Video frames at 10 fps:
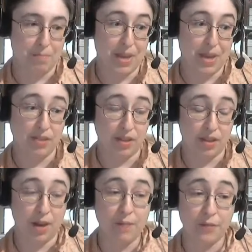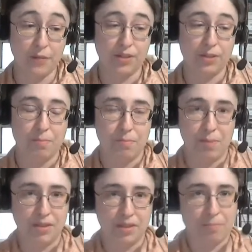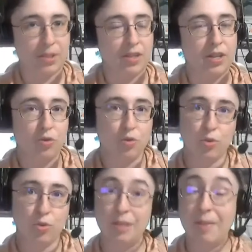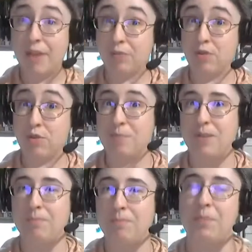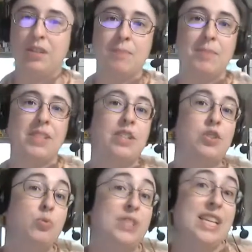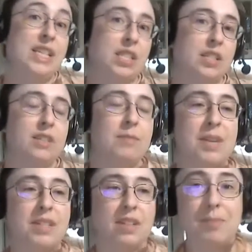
basic comfort, basic ability to go to the bathroom, basic ability to sit, basic